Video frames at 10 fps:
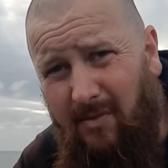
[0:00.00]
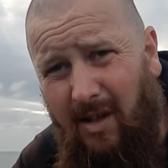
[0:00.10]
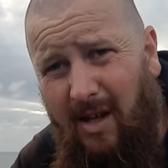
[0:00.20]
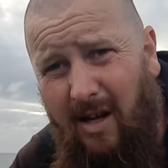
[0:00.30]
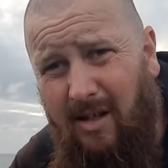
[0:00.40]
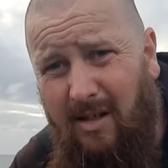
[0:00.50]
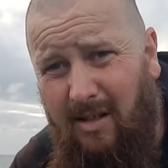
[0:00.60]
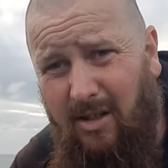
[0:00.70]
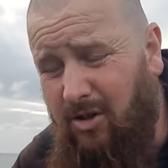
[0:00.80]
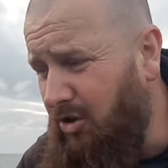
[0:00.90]
yeah,
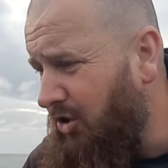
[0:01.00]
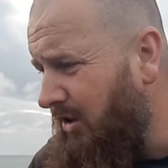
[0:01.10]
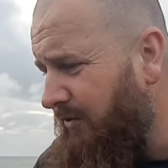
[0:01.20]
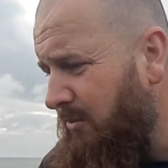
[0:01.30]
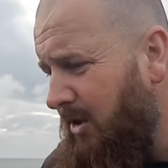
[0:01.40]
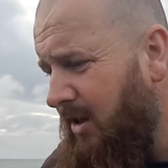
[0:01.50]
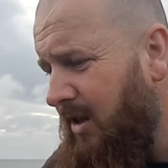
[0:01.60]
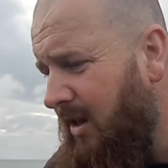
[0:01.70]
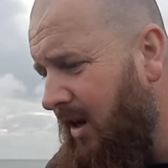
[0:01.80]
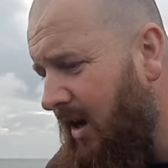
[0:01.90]
it does the trick for me,
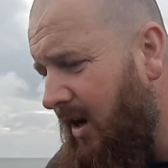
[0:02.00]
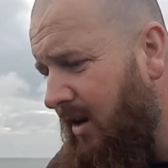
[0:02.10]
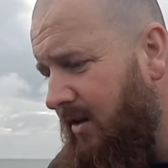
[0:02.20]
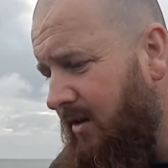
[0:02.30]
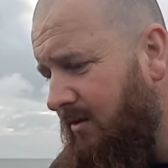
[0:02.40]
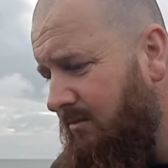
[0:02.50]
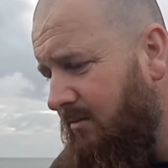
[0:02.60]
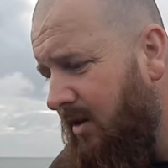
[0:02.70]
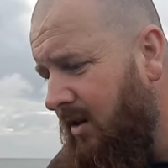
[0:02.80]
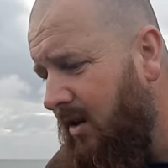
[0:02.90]
and
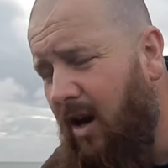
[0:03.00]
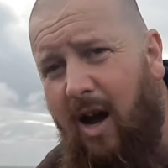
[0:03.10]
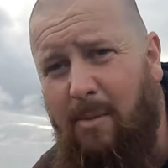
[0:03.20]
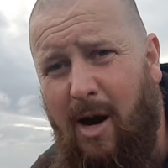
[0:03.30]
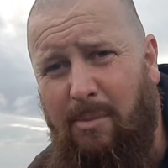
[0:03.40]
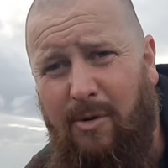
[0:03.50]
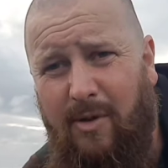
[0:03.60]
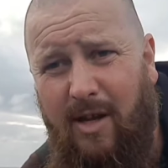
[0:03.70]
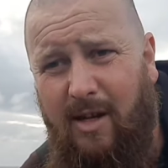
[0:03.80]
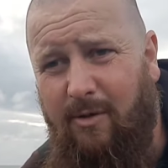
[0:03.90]
I'm happy with
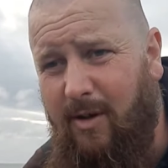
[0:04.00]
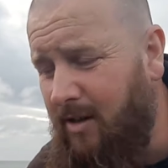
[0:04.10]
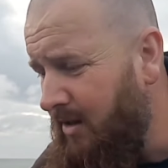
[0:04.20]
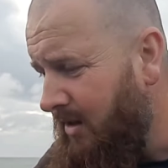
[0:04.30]
it anyway.